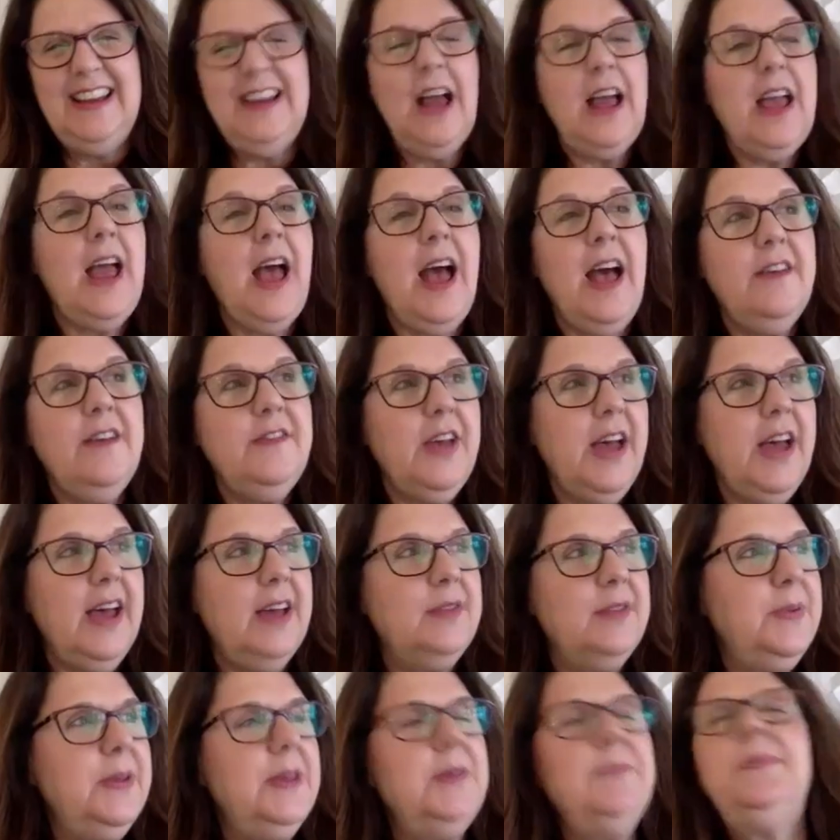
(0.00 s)
and I had
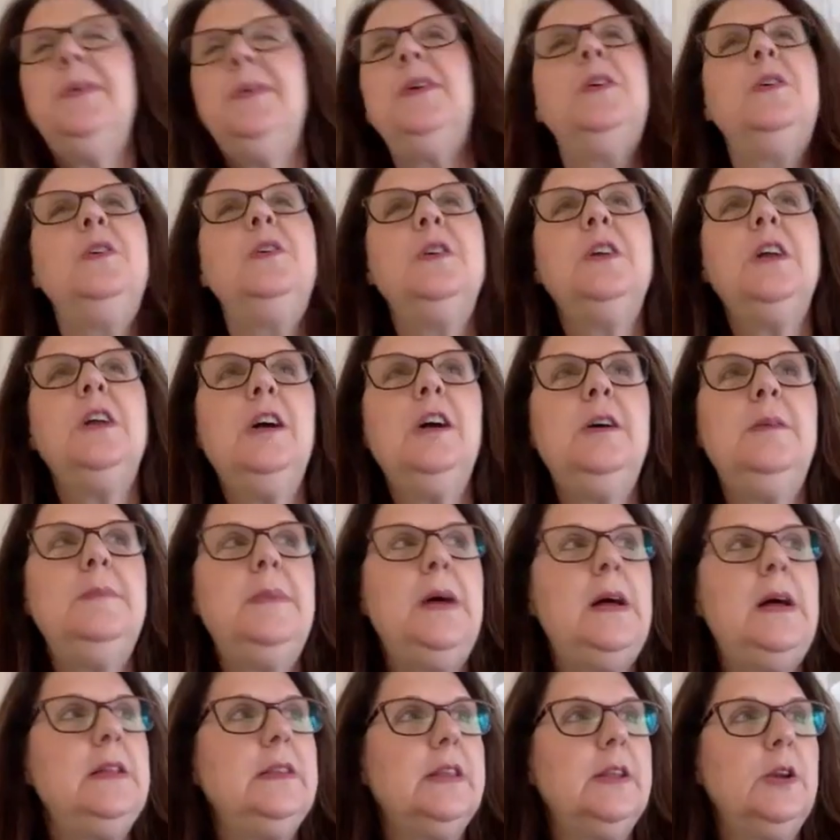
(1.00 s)
had people come
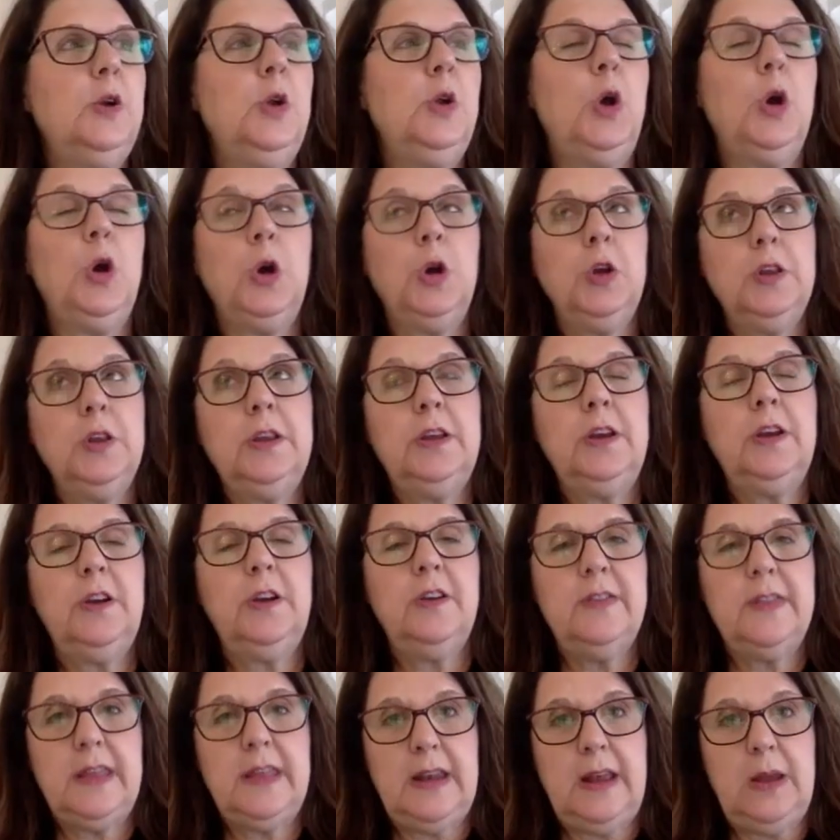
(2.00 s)
a little
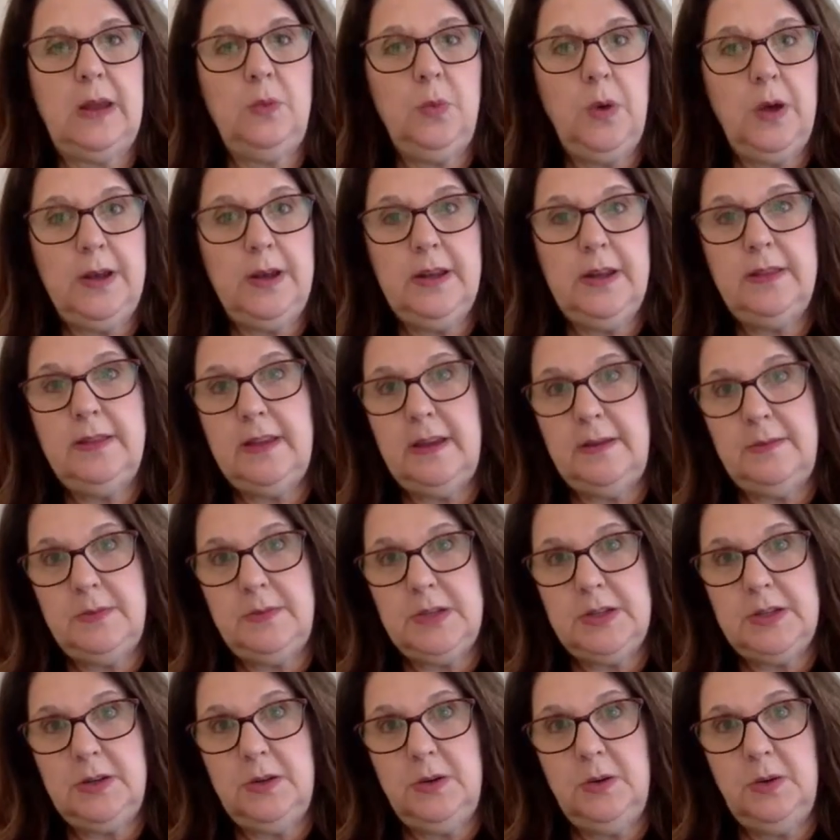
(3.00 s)
earlier than I wanted them
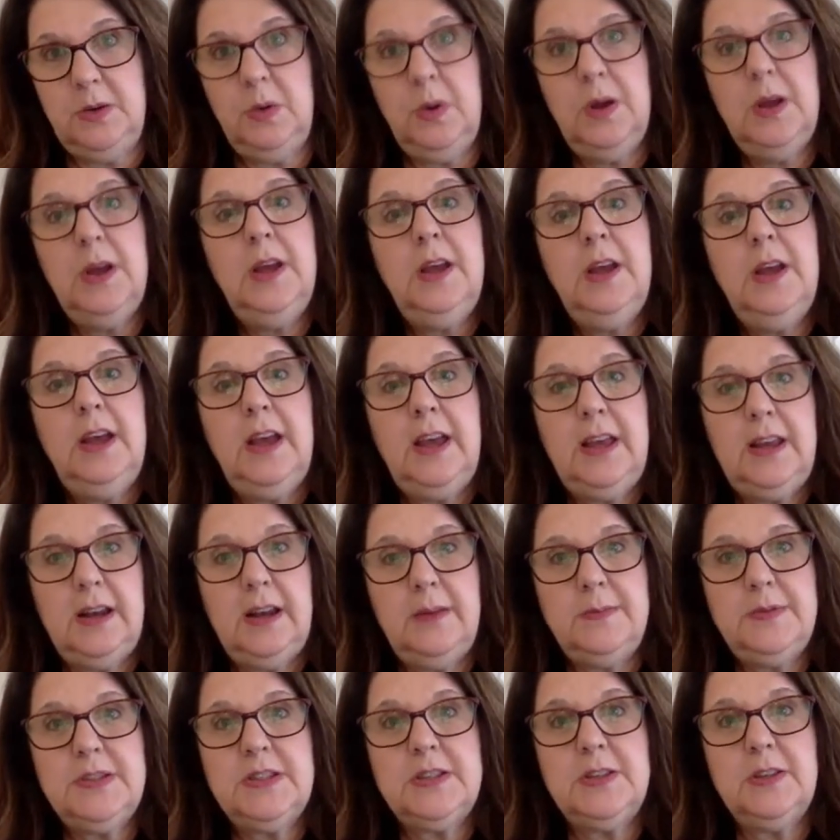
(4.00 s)
to. Mm-hmm. And
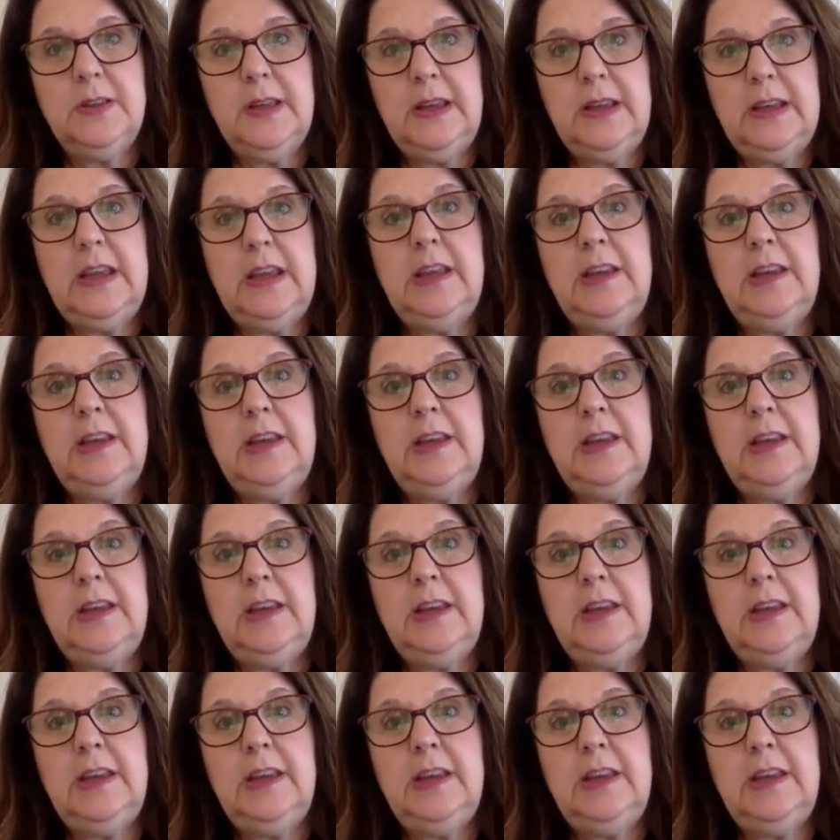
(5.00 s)
I'm still like